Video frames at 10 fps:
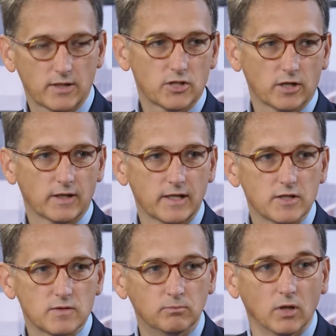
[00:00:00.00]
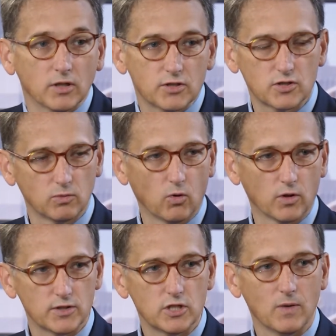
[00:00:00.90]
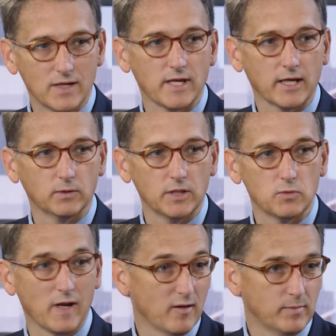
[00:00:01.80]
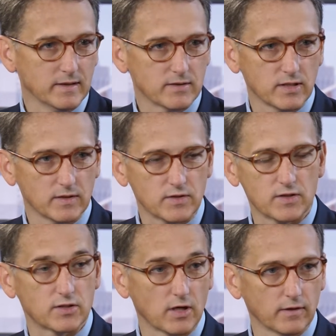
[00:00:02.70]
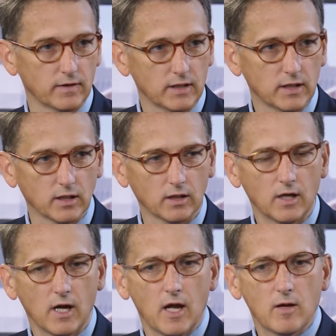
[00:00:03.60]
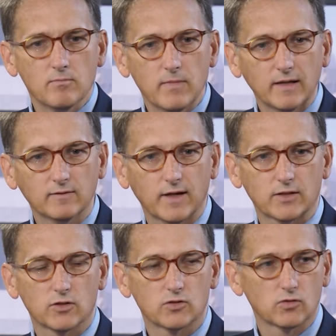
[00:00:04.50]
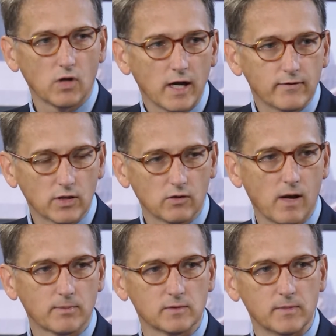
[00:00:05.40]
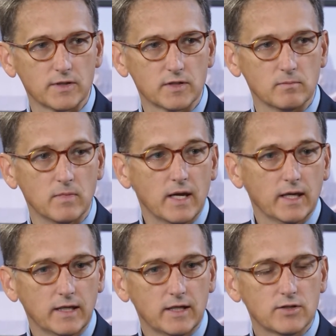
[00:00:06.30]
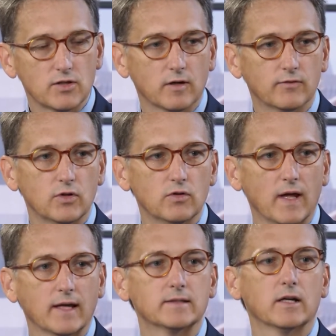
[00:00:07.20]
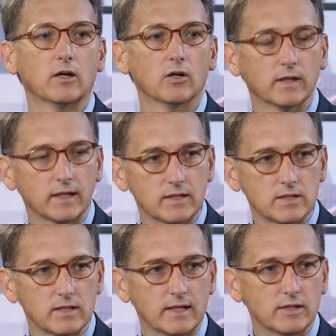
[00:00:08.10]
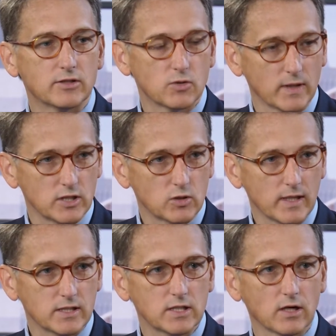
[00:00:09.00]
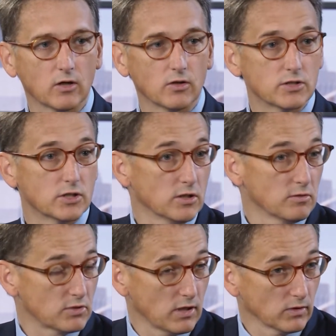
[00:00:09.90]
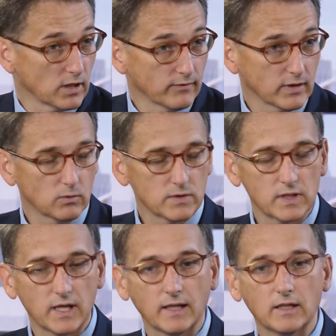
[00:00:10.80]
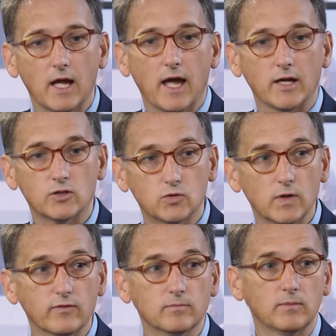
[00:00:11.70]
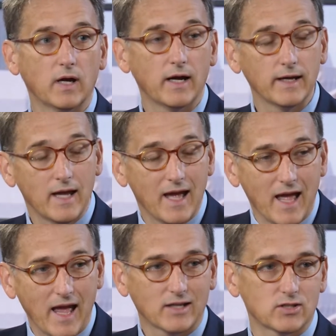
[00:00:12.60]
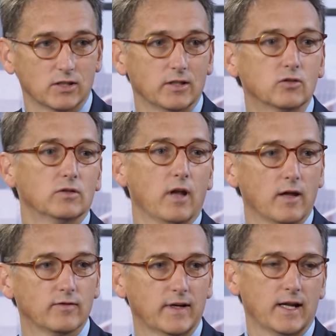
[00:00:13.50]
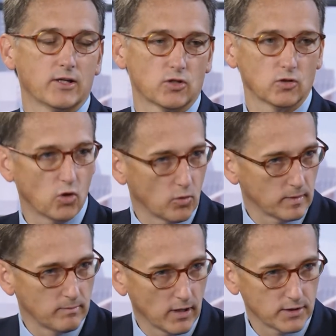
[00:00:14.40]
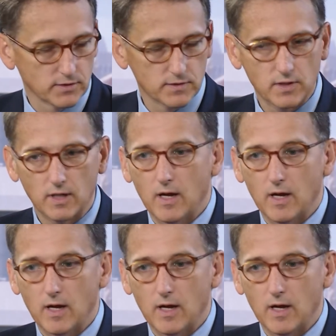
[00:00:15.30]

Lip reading: Chartered is bullish towards US equities. We have been since the start of the year. The main factor driving our optimism is our view that earnings into 2020 are going to start recovering once again, driven by excellent non-financial corporate margins.